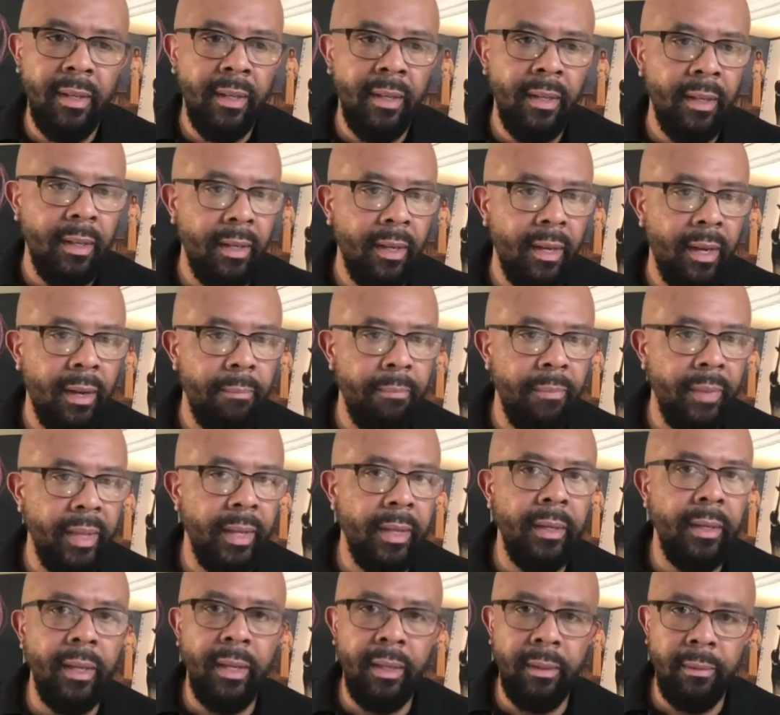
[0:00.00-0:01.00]

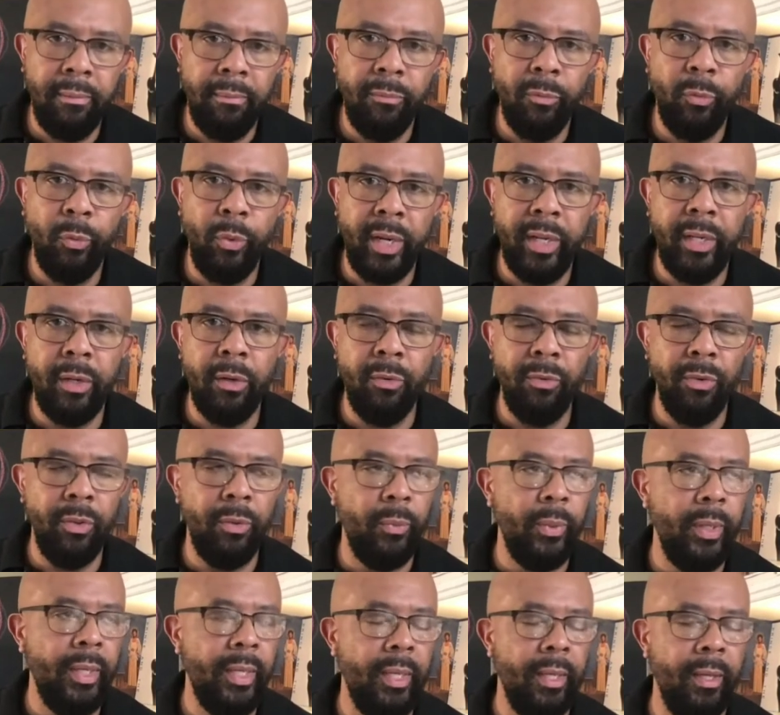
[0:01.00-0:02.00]
and run it over the
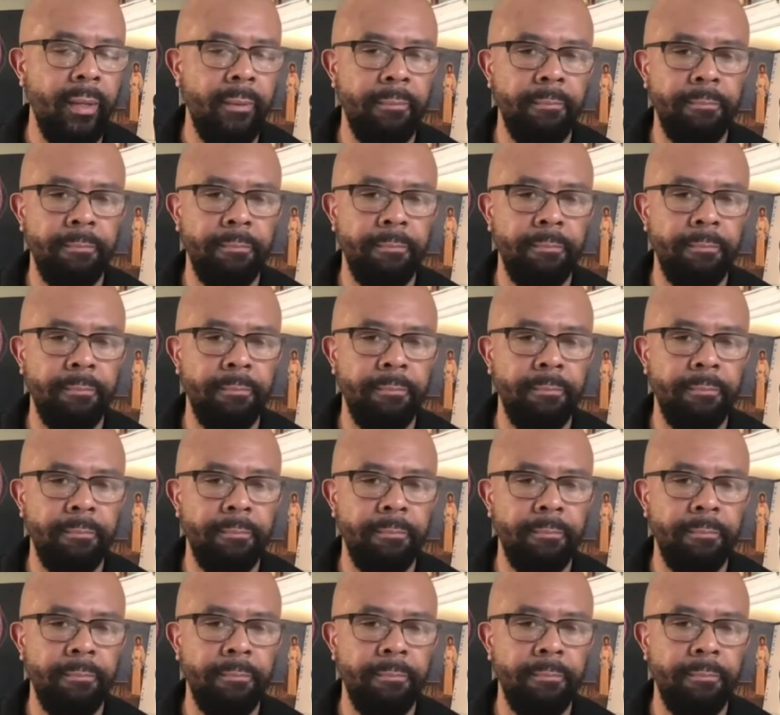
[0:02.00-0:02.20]
weekend.